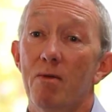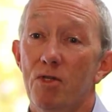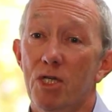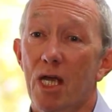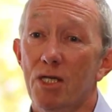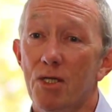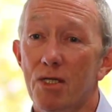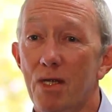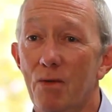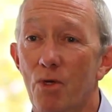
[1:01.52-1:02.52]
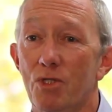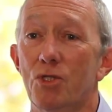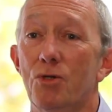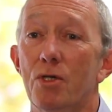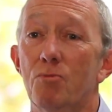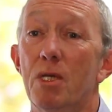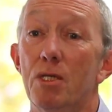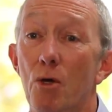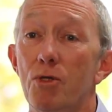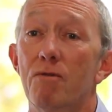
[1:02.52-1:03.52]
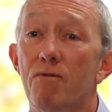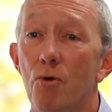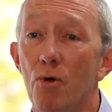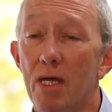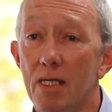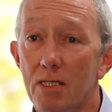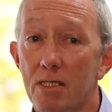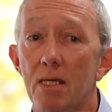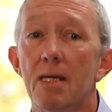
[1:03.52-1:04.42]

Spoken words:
of Education in Western Australia has been noted for its